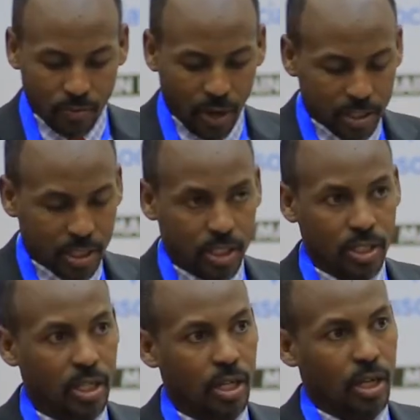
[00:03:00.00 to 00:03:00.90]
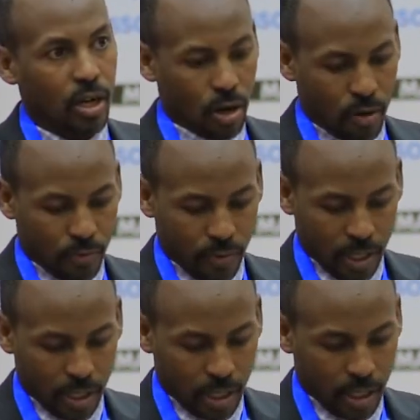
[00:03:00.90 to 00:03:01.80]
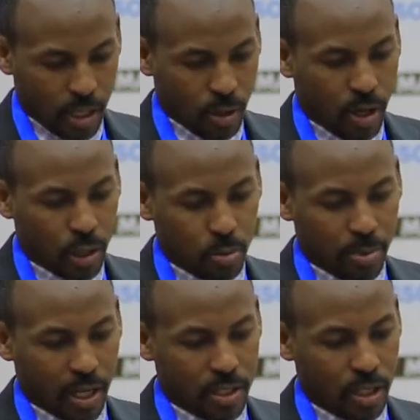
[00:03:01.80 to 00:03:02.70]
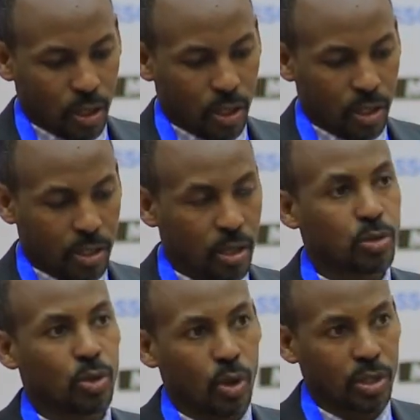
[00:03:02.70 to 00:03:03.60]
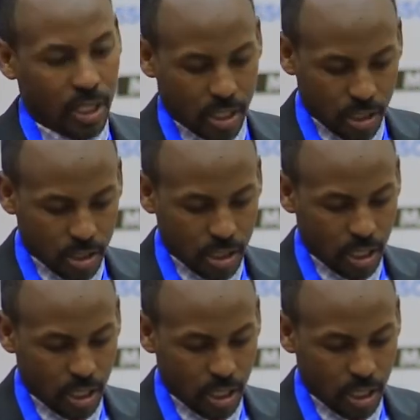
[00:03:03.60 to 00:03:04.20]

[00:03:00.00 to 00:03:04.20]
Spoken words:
factors of outbreaks, zoonotic disease